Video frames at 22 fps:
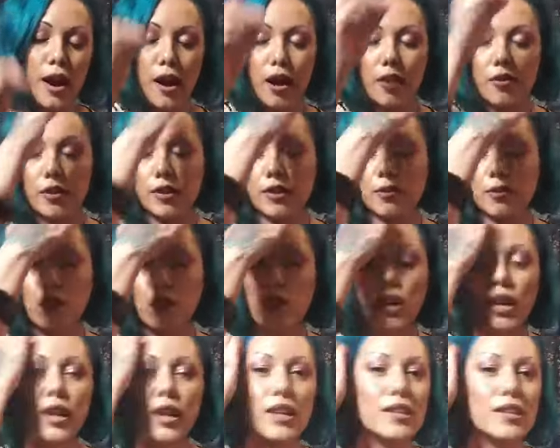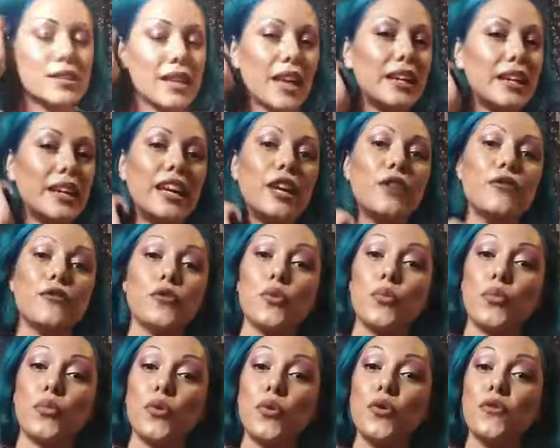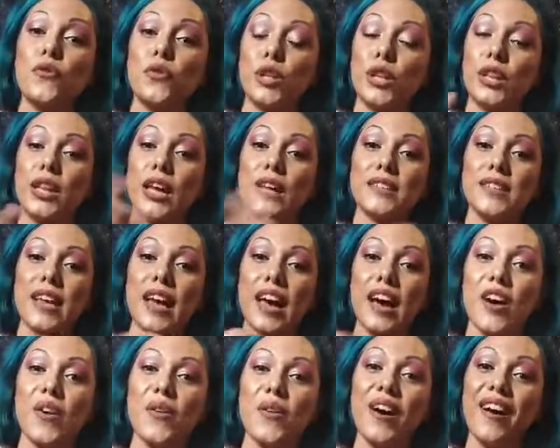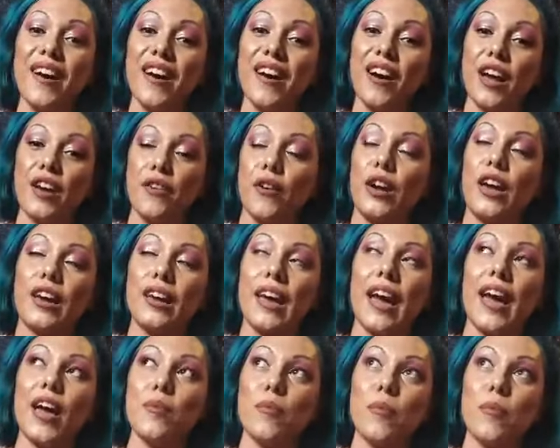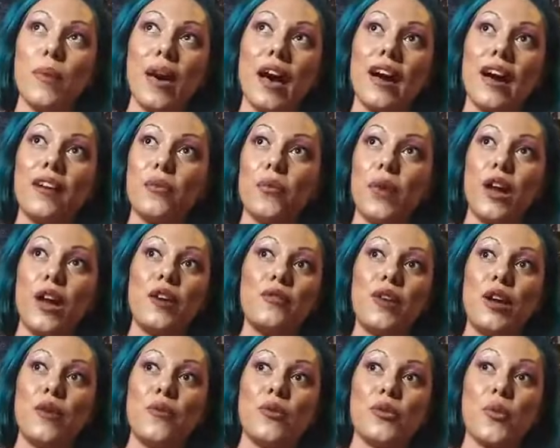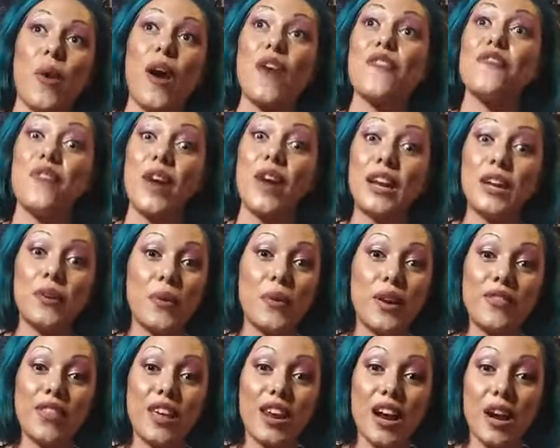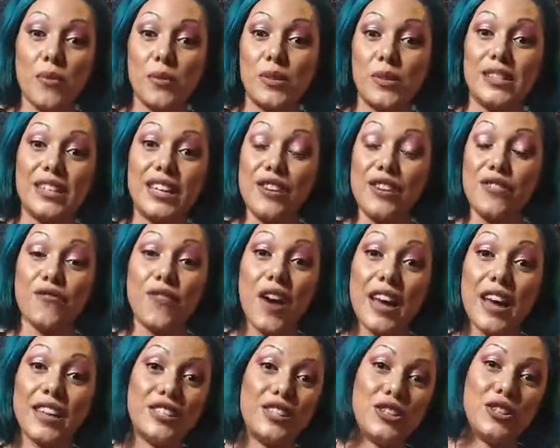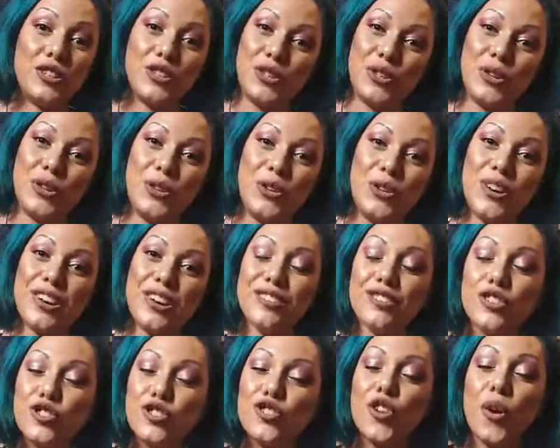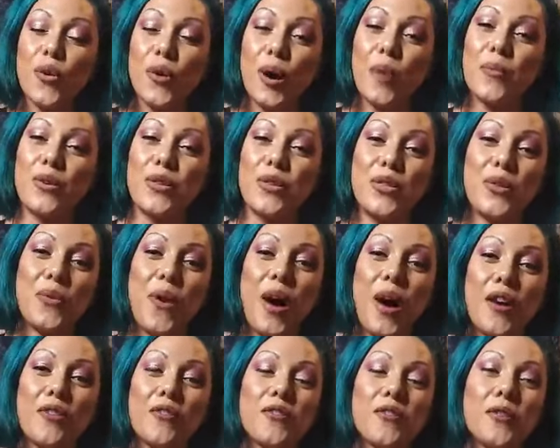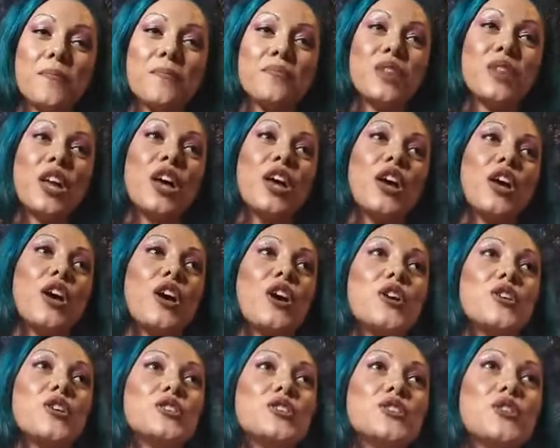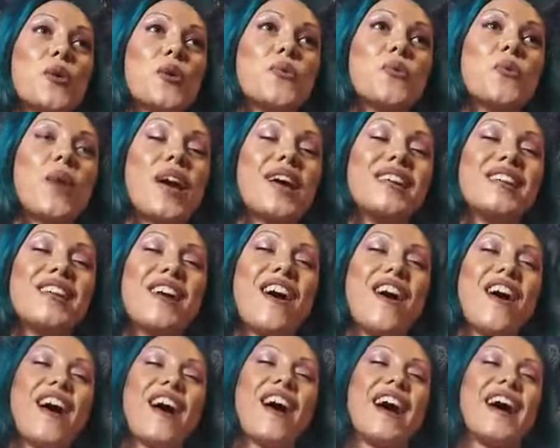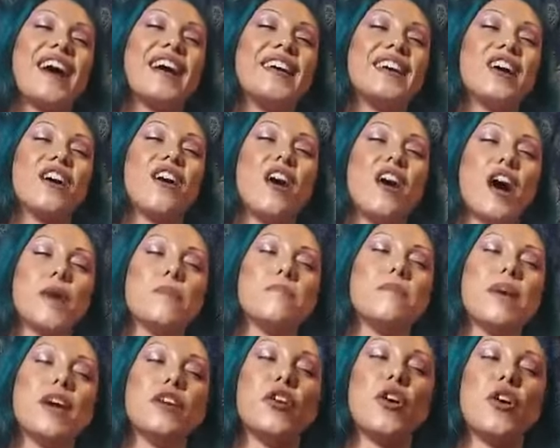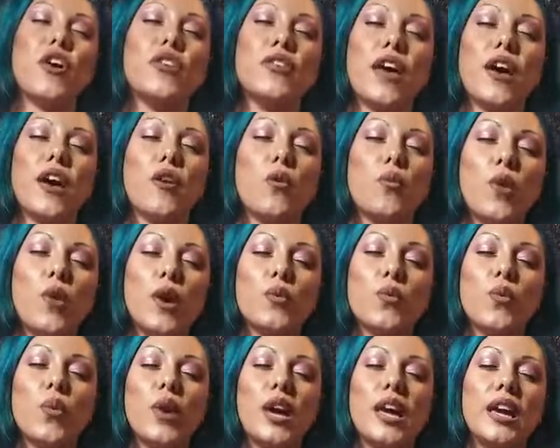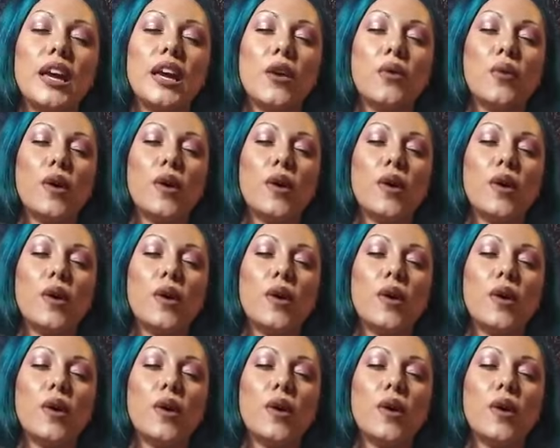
this morning, is that need for approval. And that's how it came about. And it was quite funny when then I was invited to show up with the wife. So when I met her there, and when we